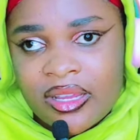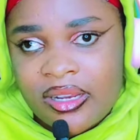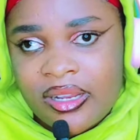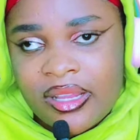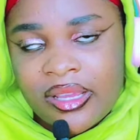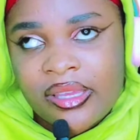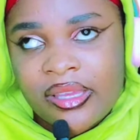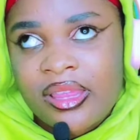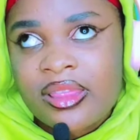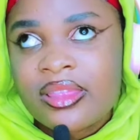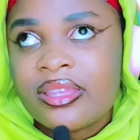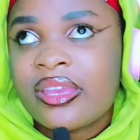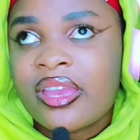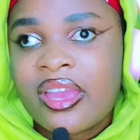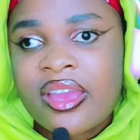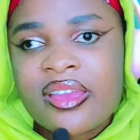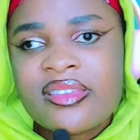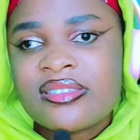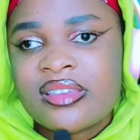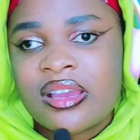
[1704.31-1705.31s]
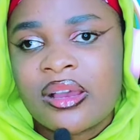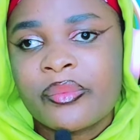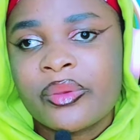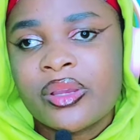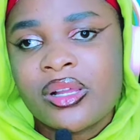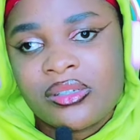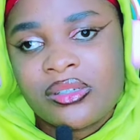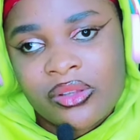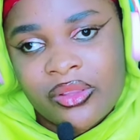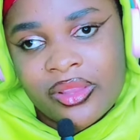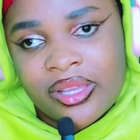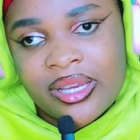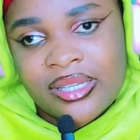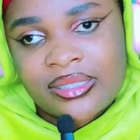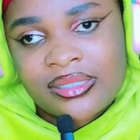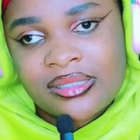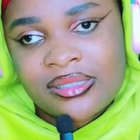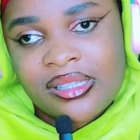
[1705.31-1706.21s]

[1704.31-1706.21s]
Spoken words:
like in Kenya, we all know that.